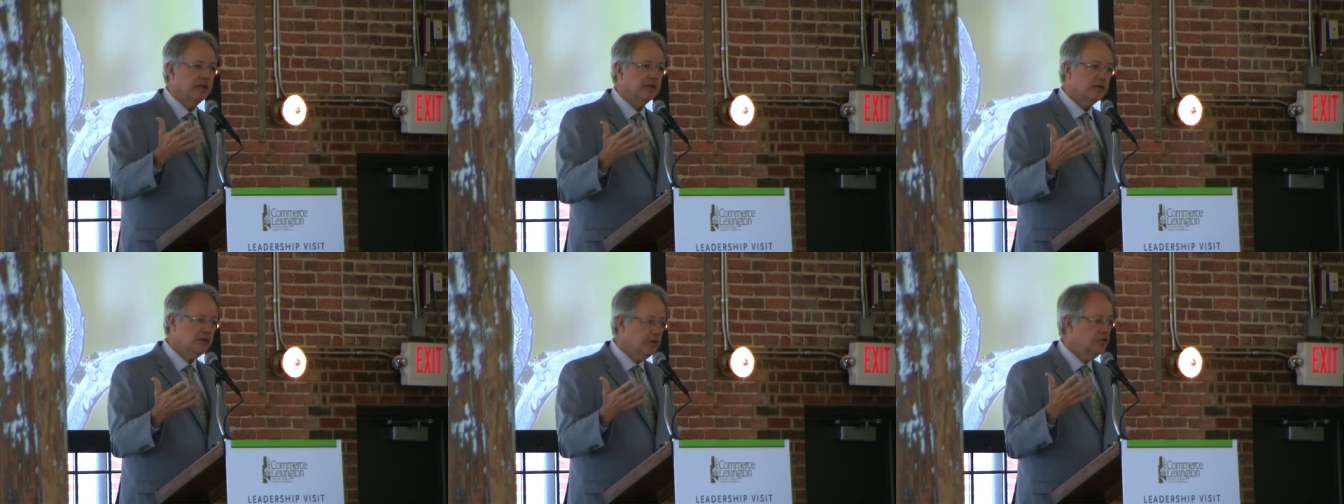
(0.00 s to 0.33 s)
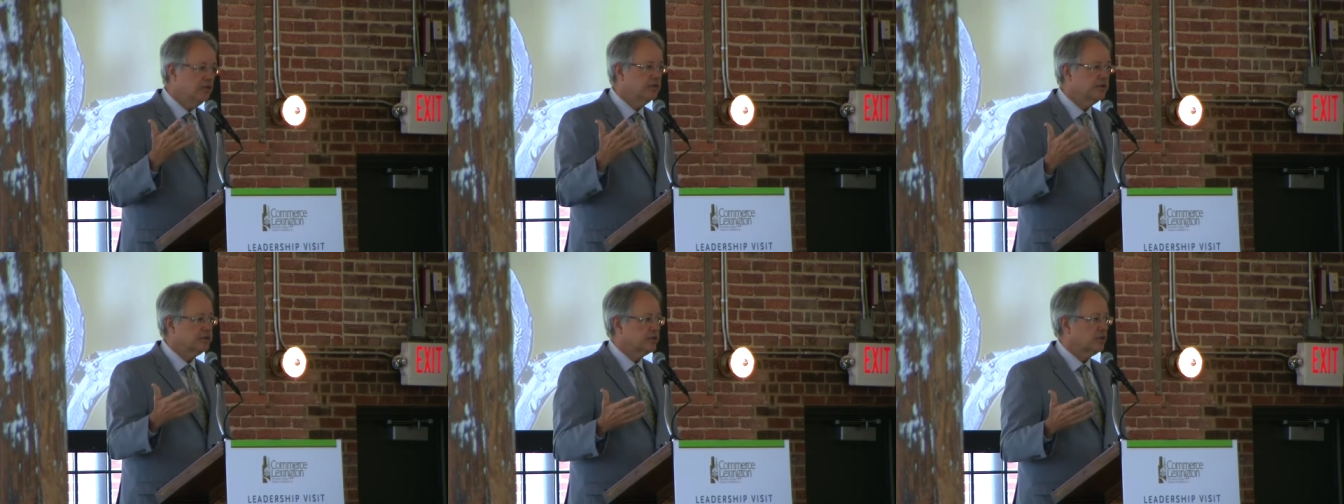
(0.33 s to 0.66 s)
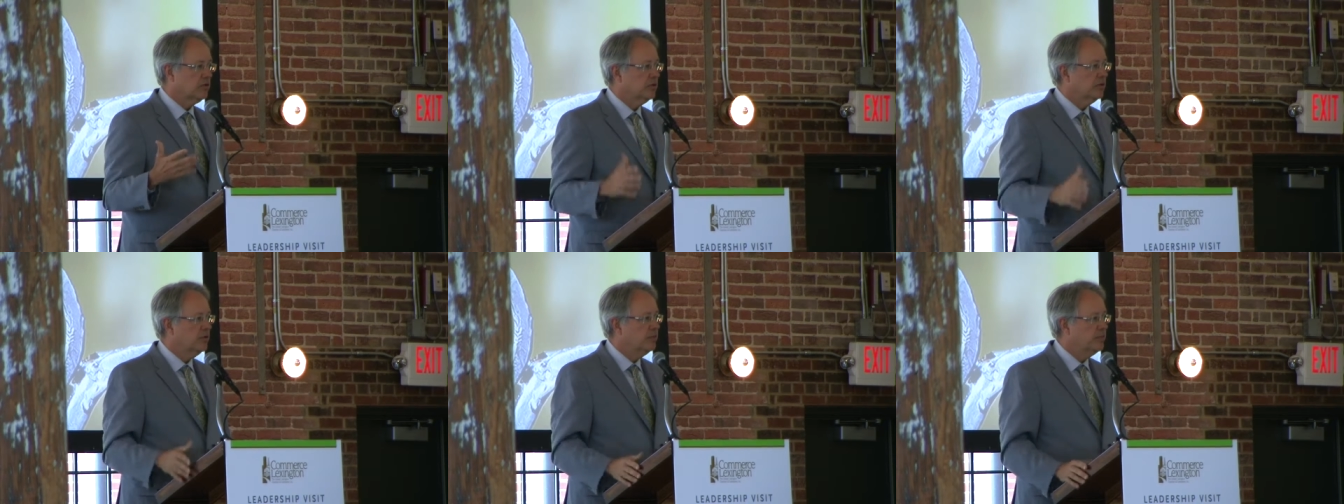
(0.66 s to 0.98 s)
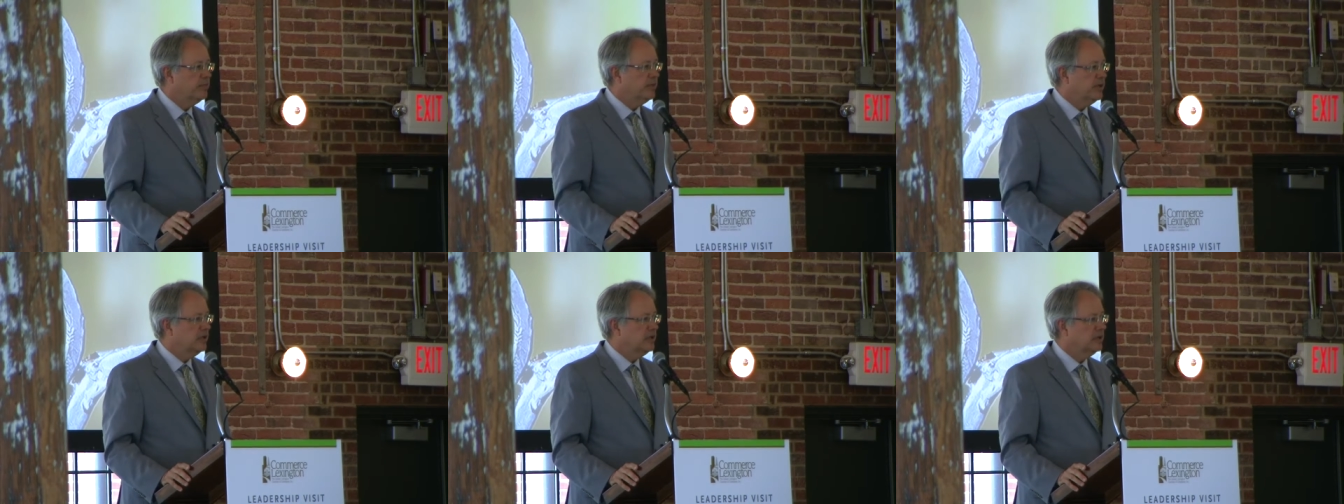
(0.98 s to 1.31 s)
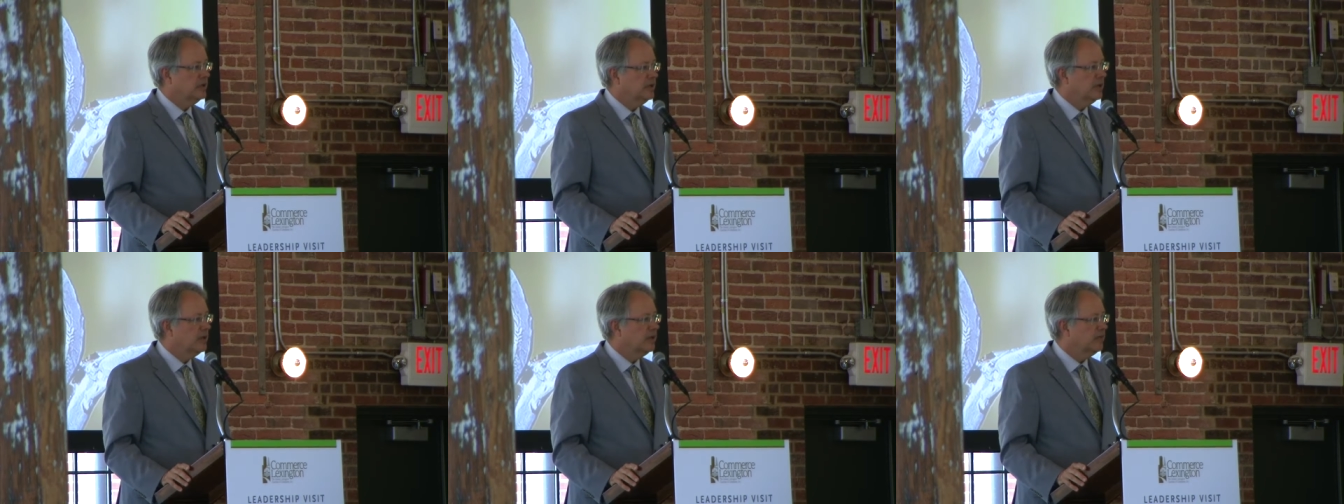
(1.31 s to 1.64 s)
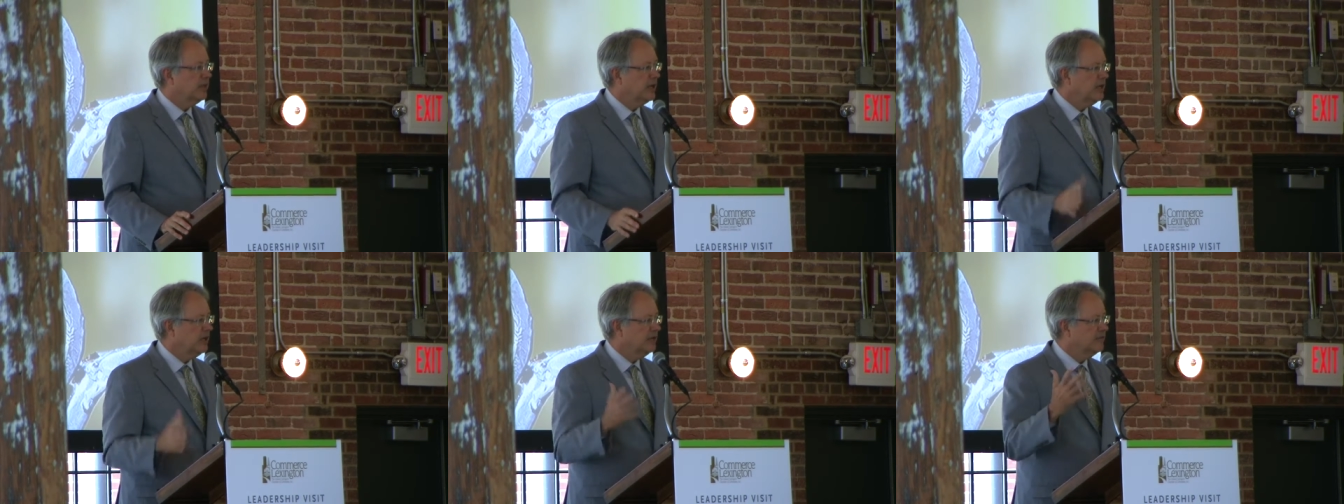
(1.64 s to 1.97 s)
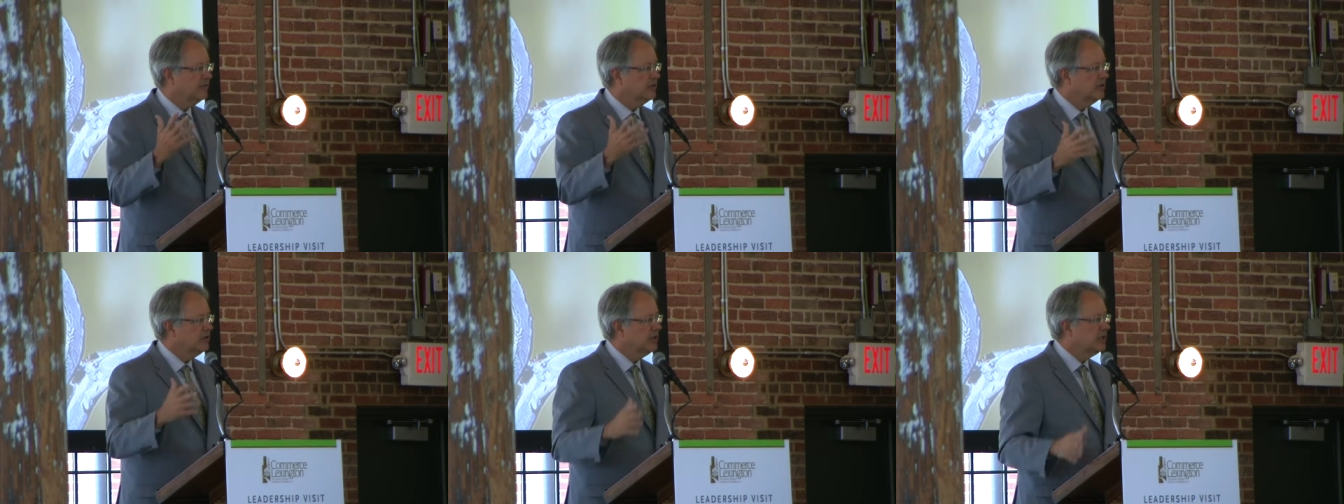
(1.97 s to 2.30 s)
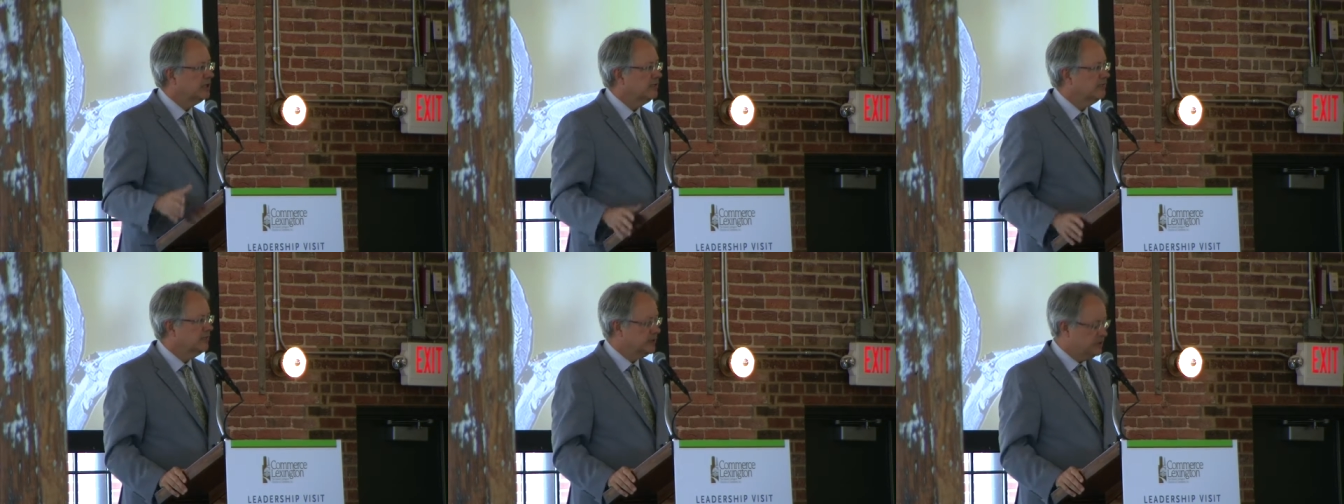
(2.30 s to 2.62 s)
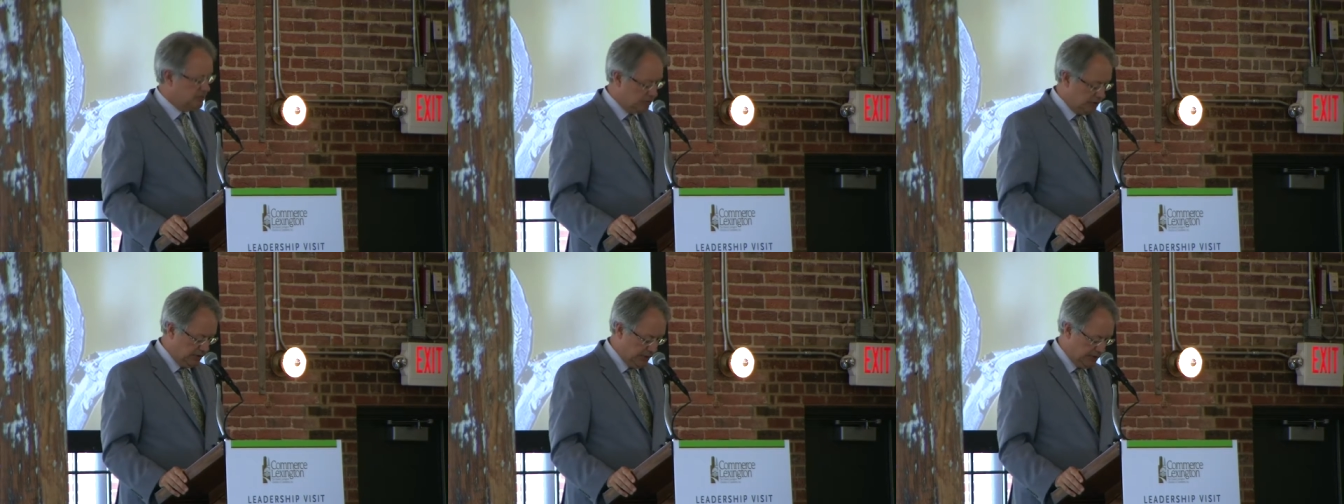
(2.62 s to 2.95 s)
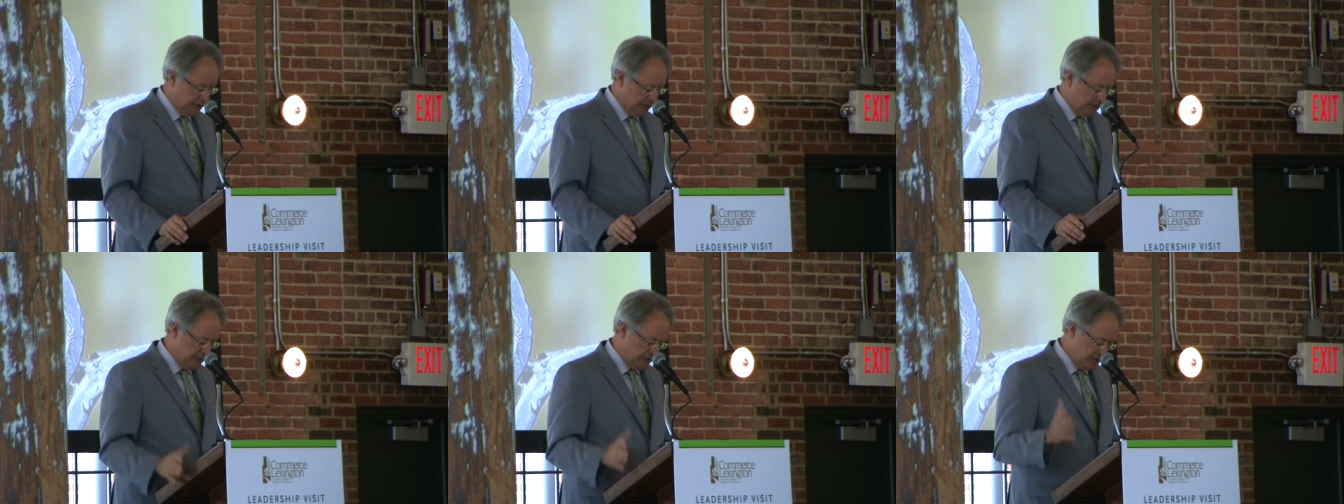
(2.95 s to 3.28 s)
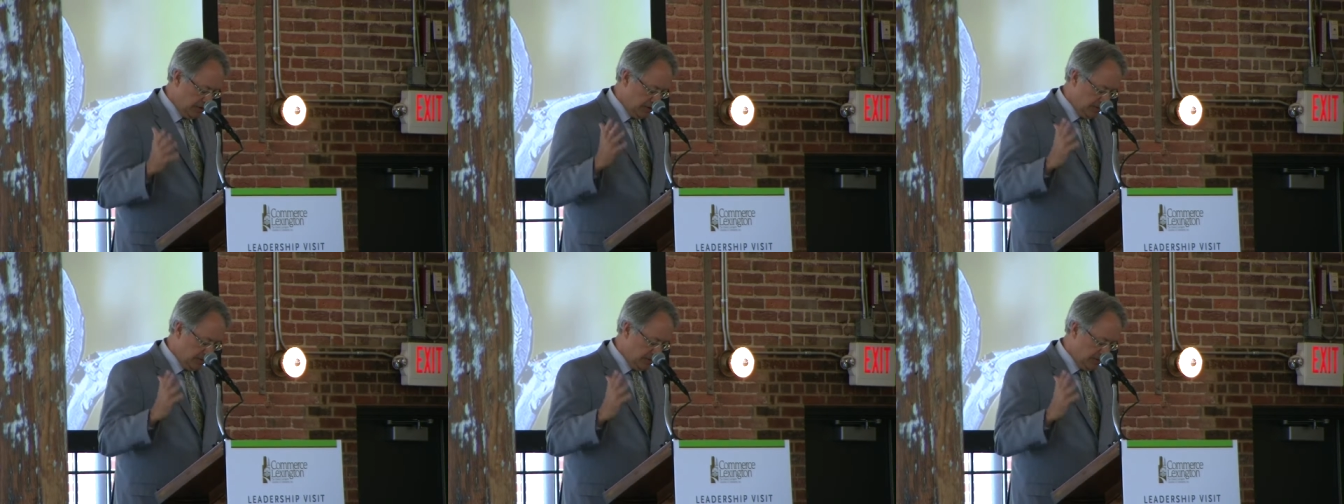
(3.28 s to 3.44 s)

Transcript: you as a group and many of you individually are